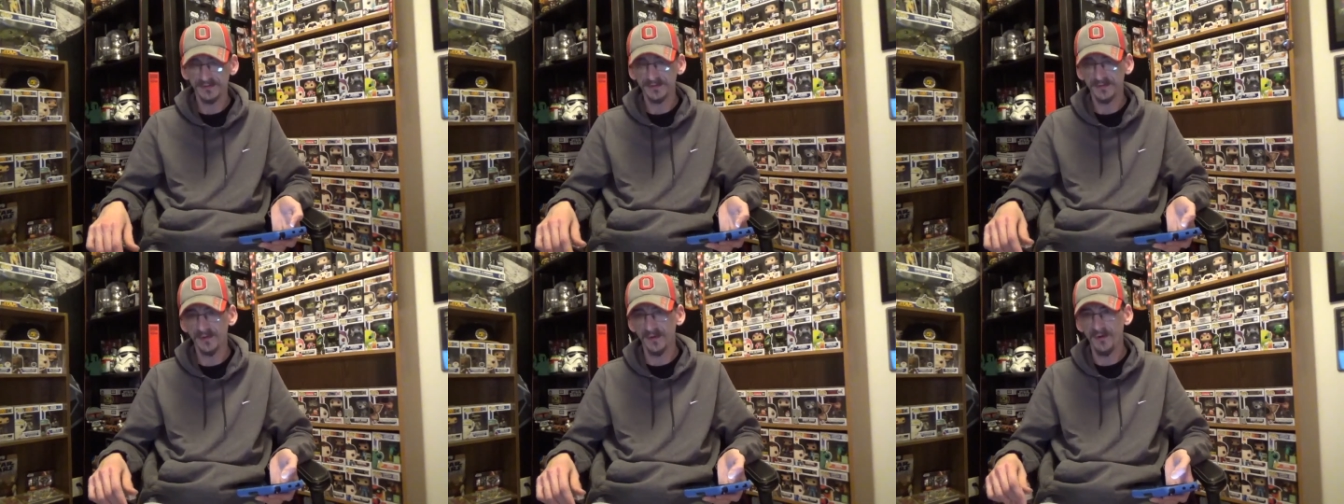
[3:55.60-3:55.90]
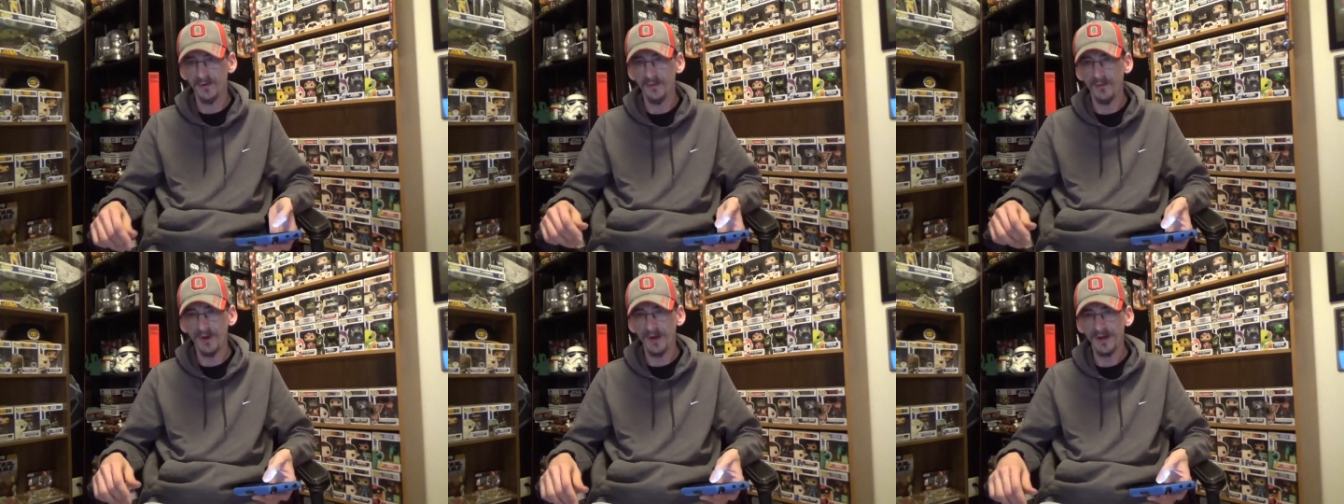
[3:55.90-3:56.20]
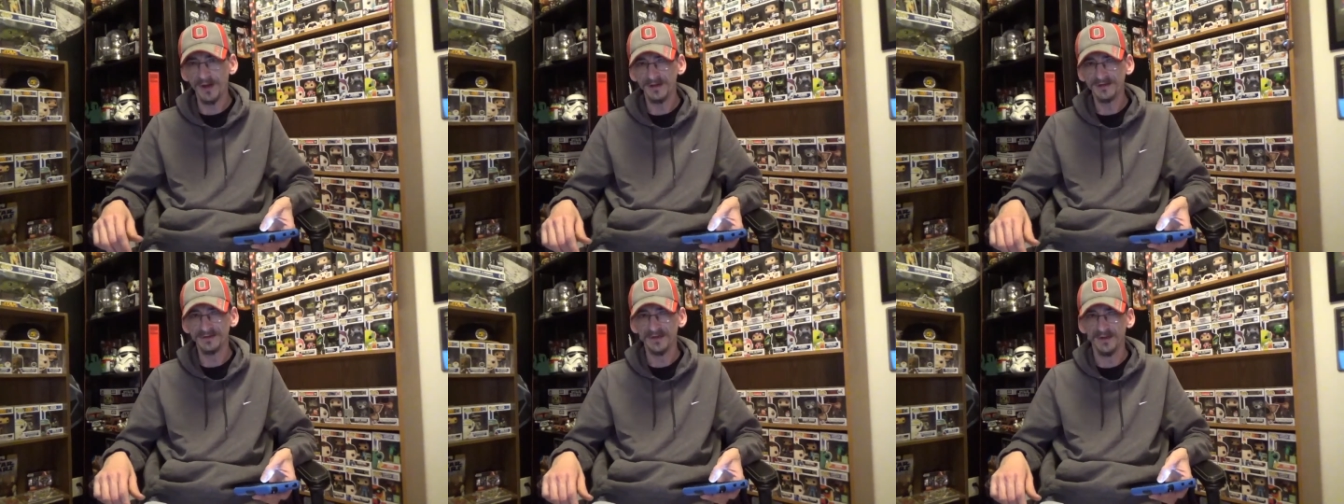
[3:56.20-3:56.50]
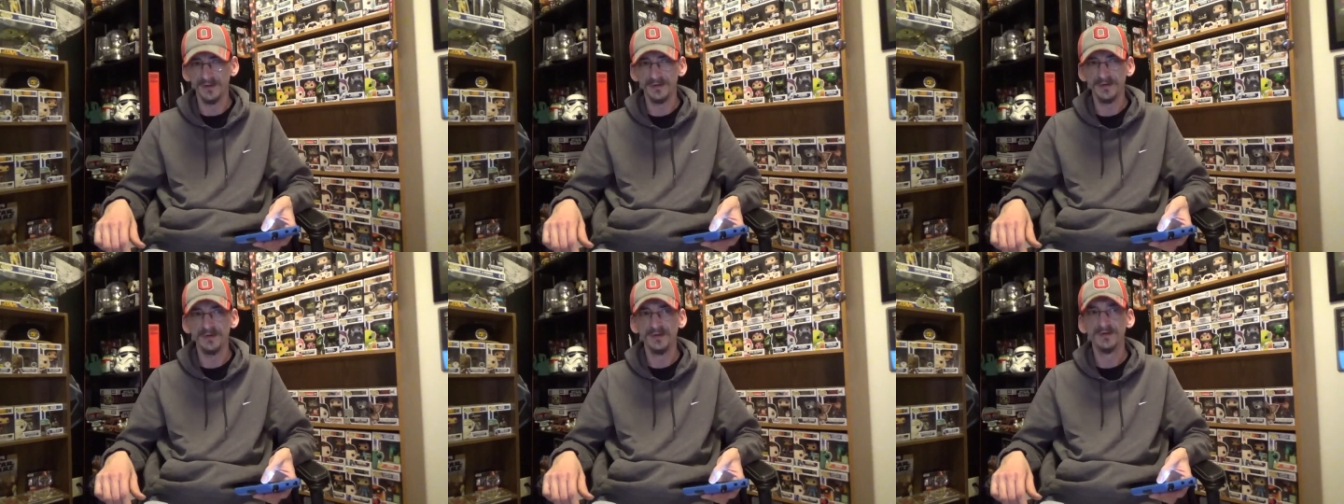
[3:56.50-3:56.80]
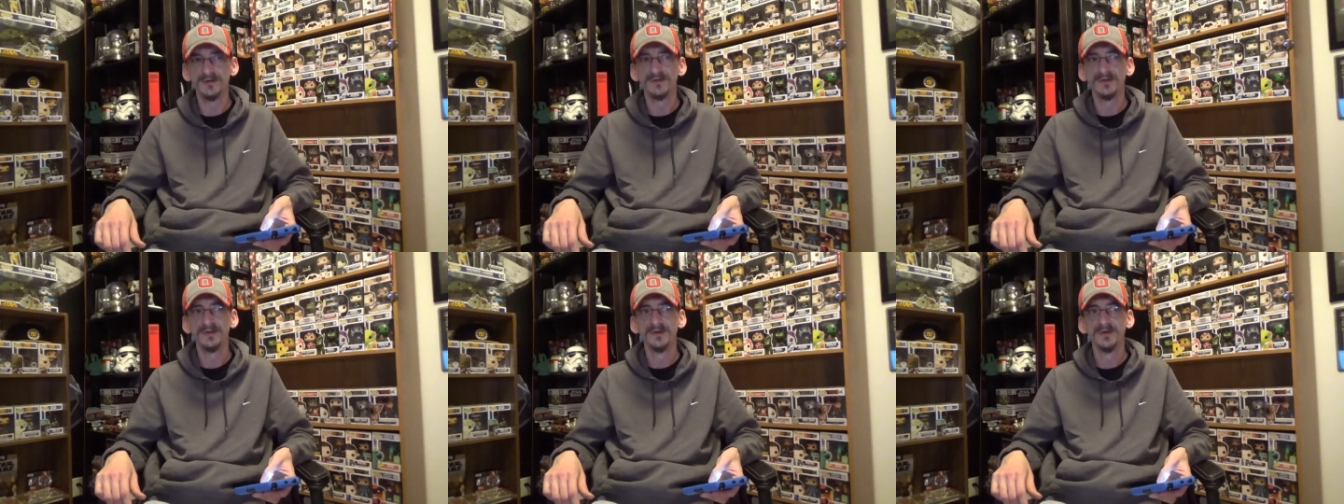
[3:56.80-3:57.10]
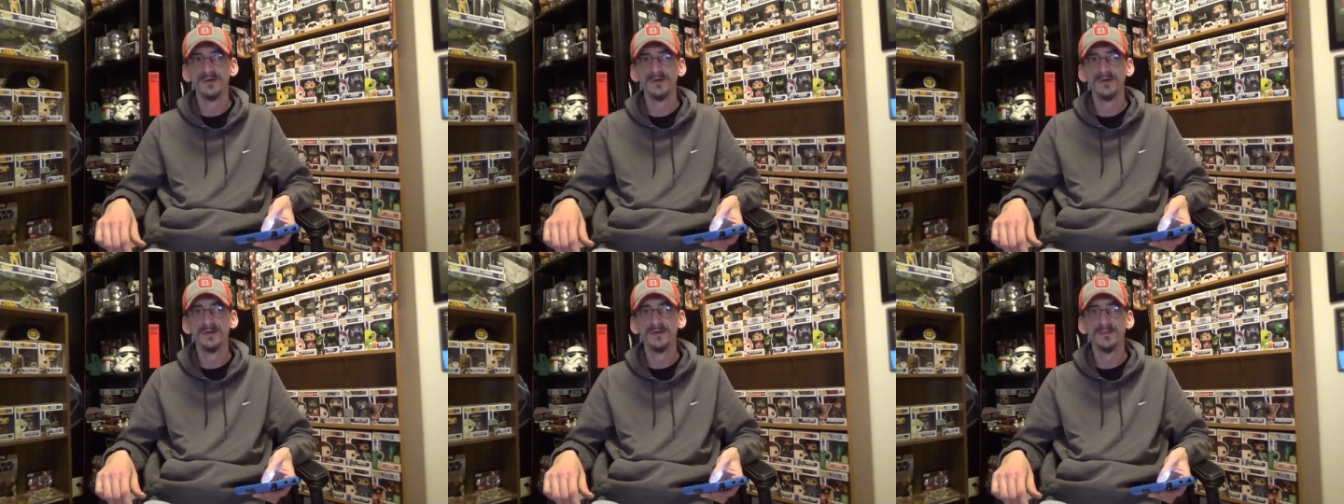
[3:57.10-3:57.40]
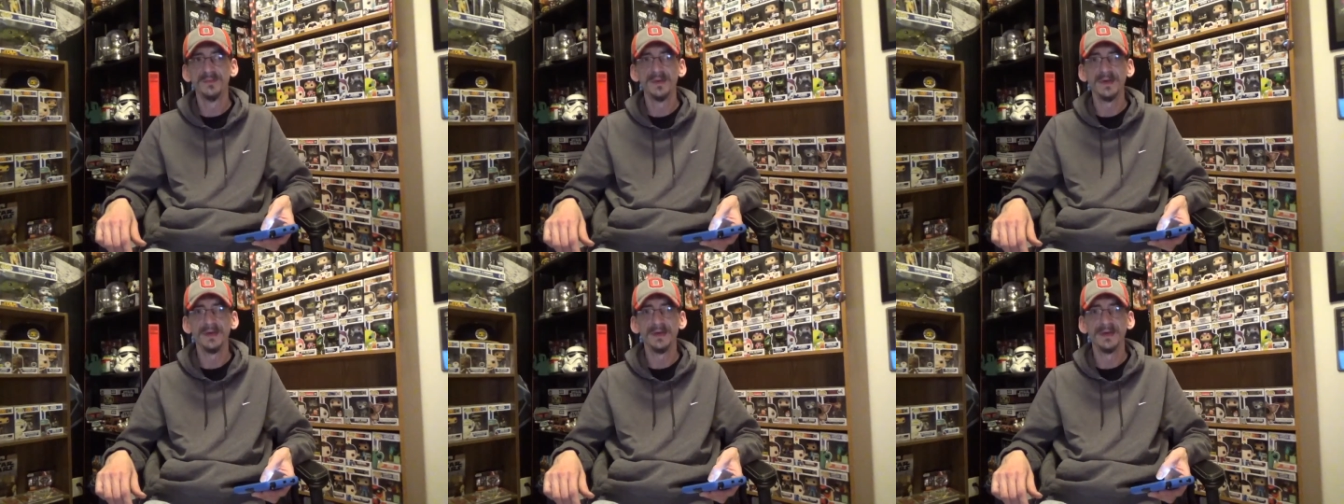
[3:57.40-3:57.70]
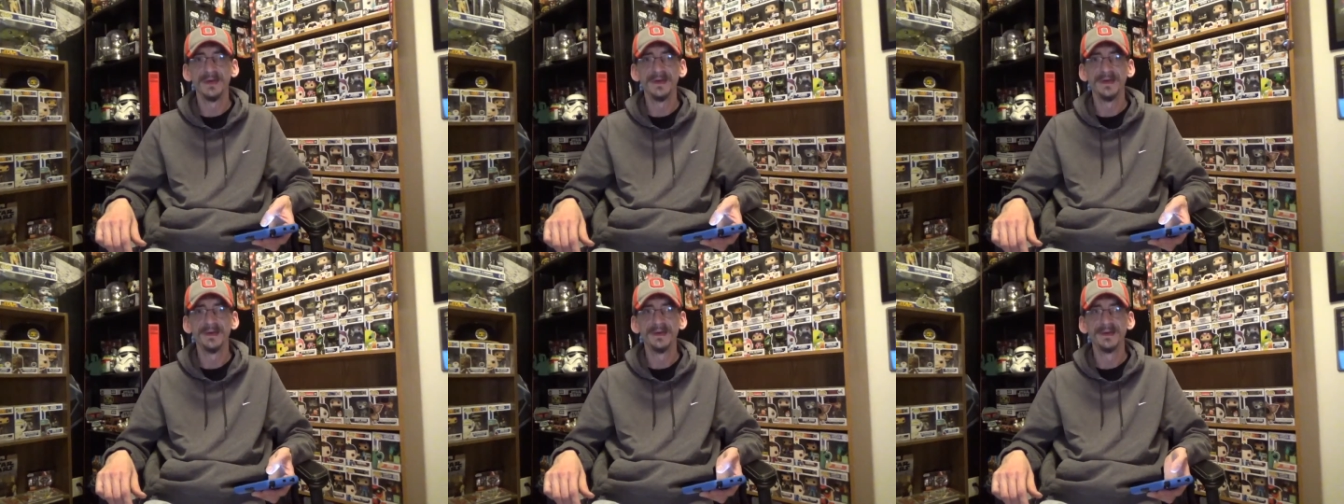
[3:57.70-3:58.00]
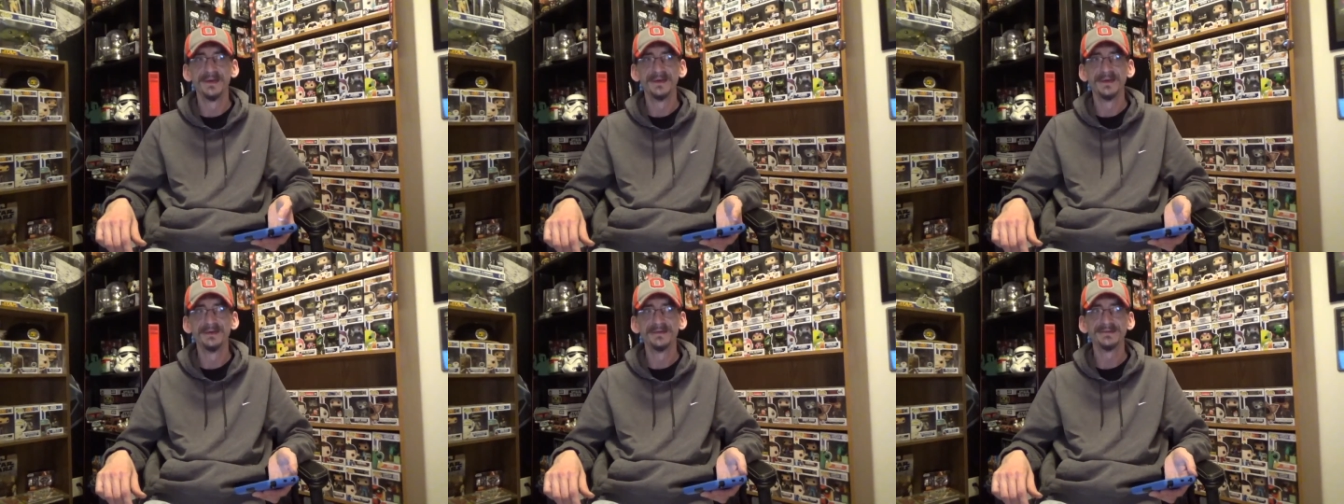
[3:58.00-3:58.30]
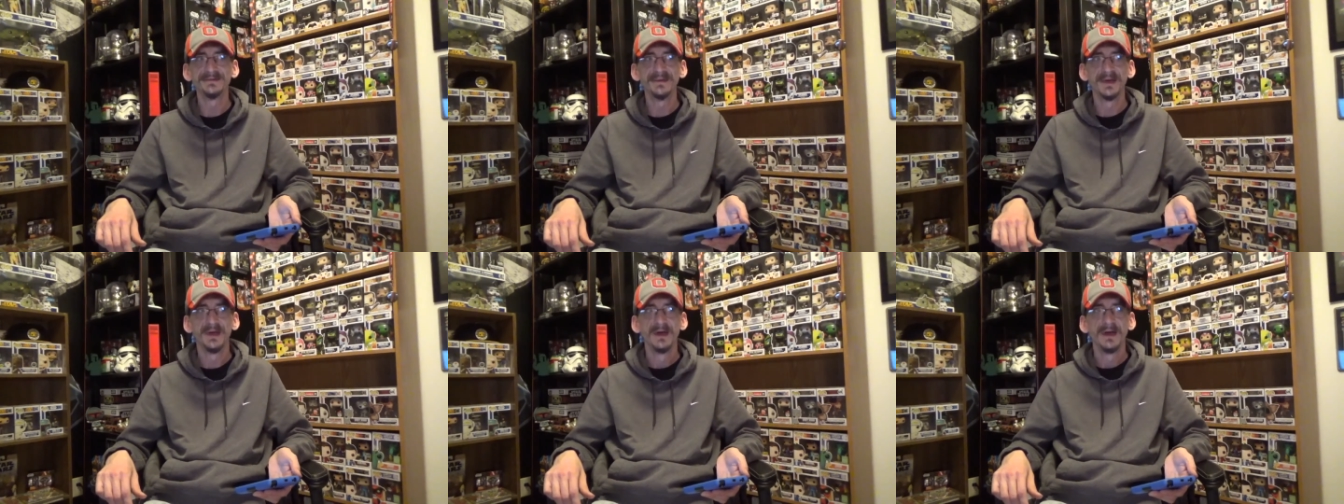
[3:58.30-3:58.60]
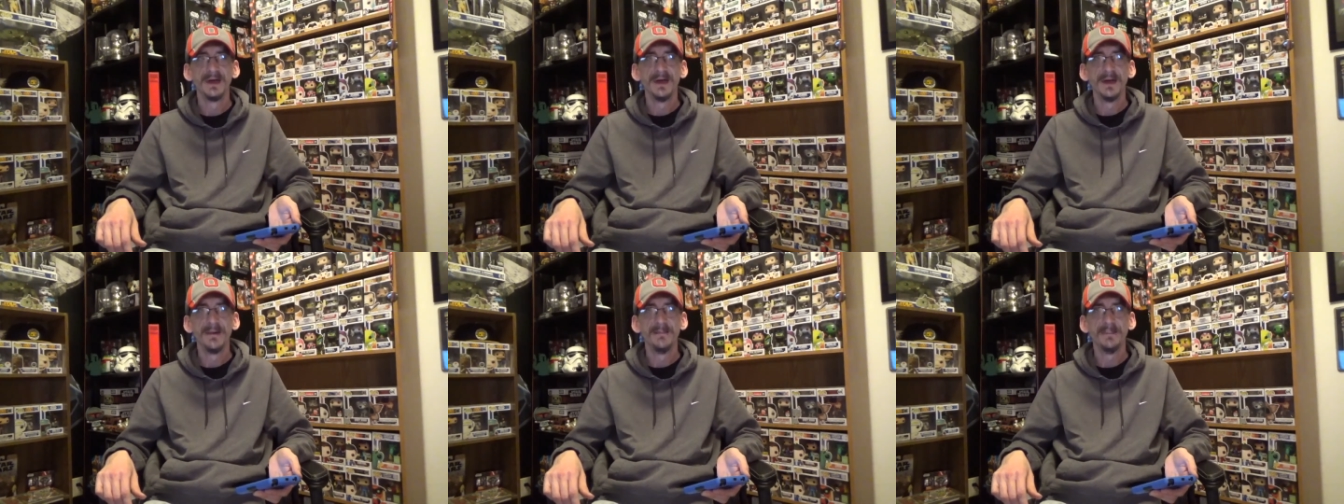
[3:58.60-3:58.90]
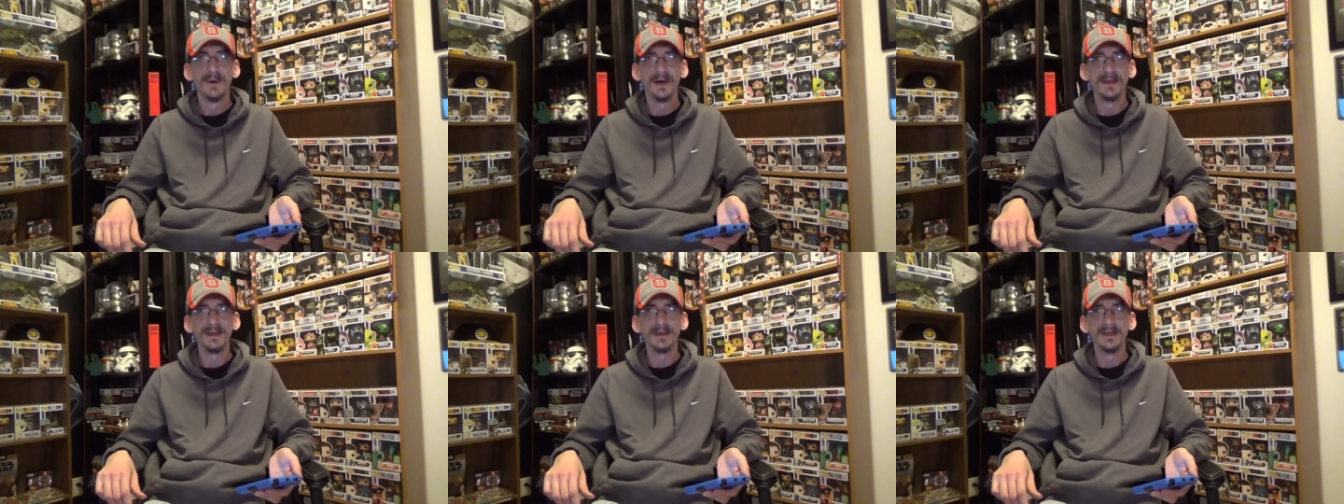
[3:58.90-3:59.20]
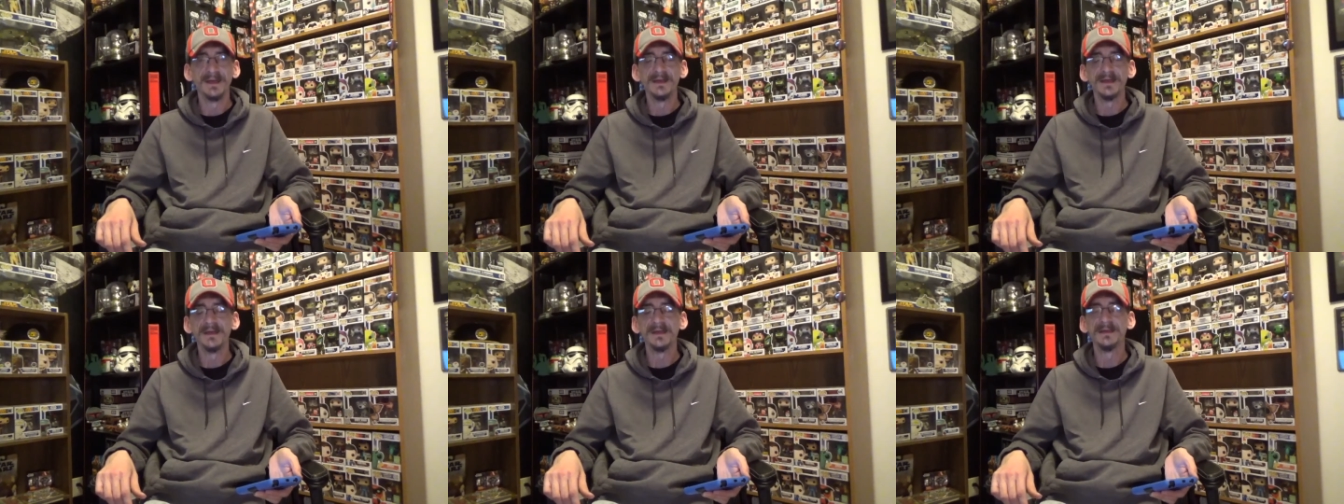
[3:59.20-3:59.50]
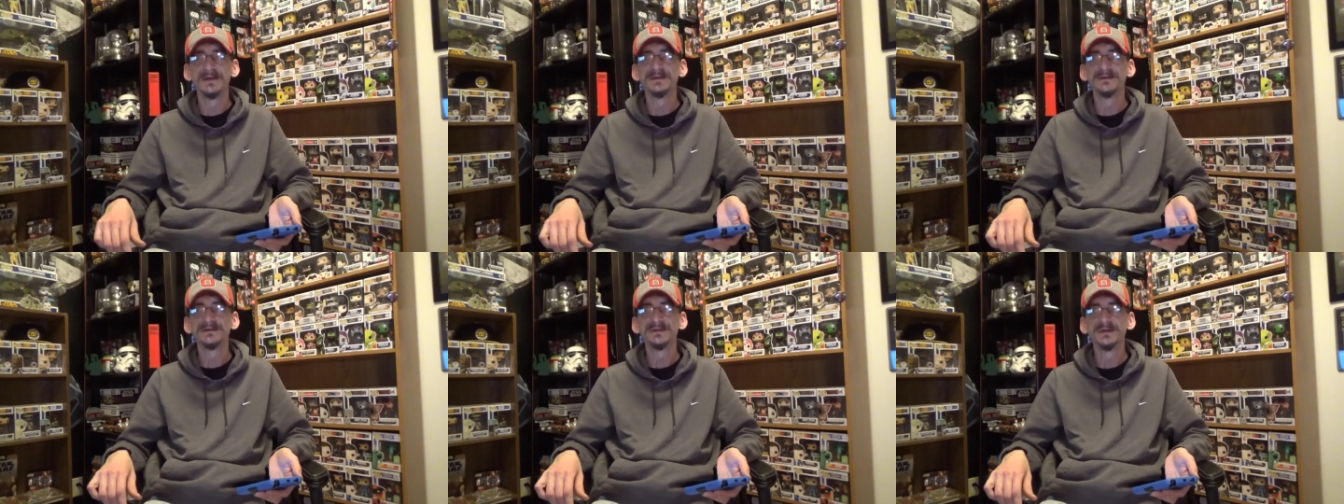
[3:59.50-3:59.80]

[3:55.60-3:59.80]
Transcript: goal-wise on YouTube is by the end of this